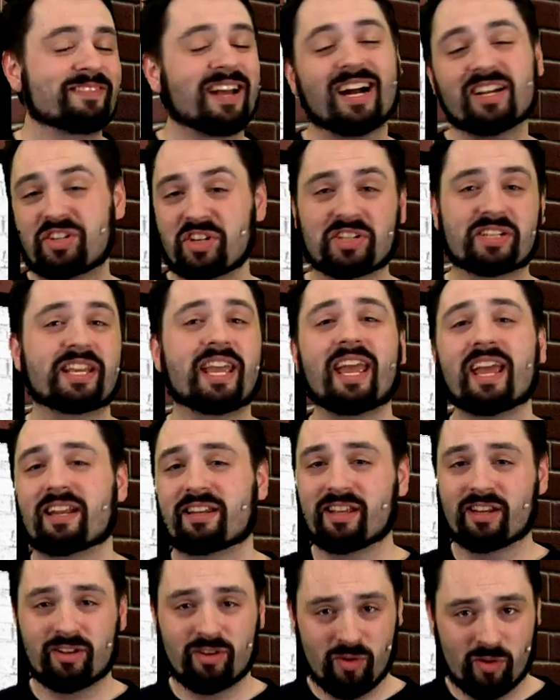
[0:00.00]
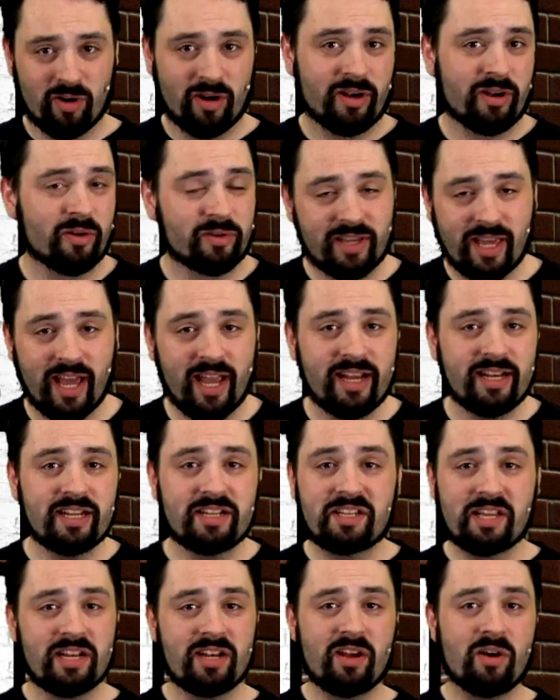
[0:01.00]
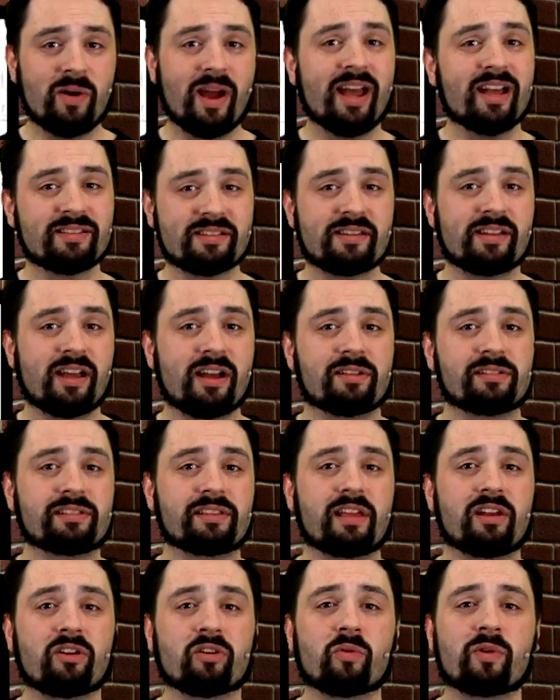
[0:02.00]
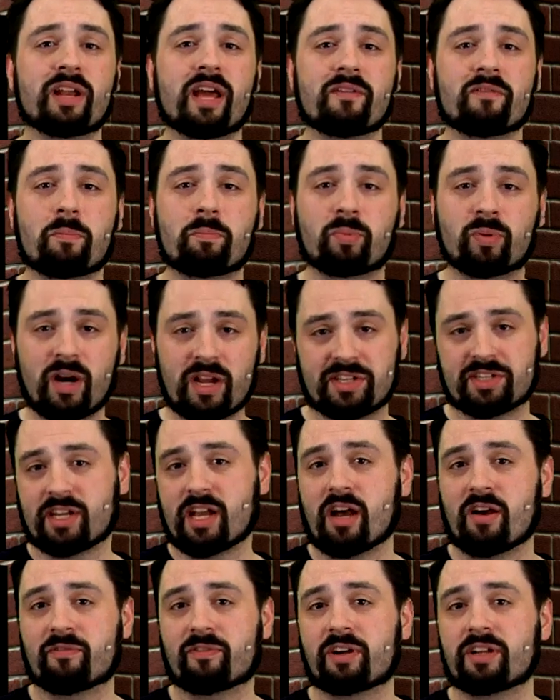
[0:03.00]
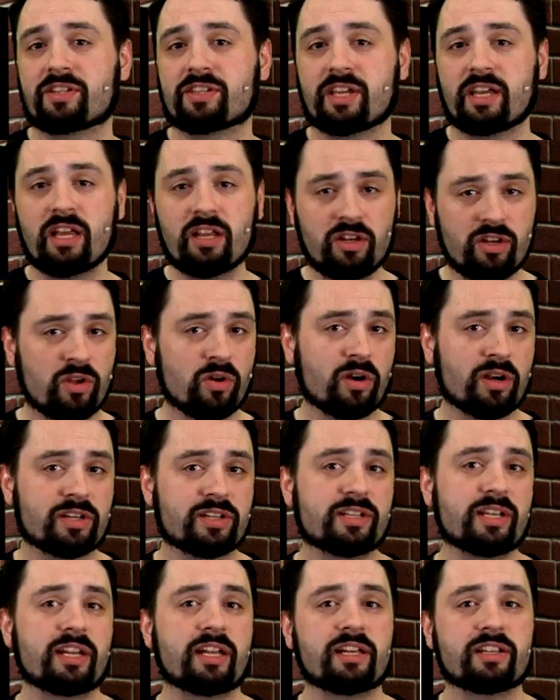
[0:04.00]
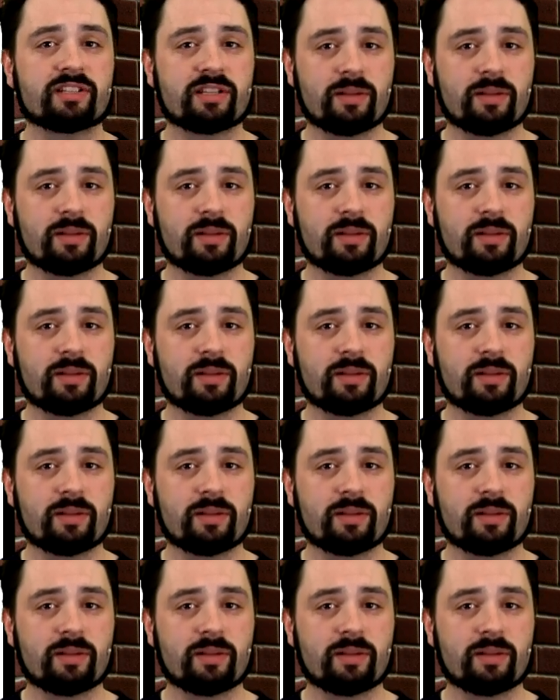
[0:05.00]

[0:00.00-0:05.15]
I just can't ignore it, okay? Nintendo has announced they are going to have a press conference in New York City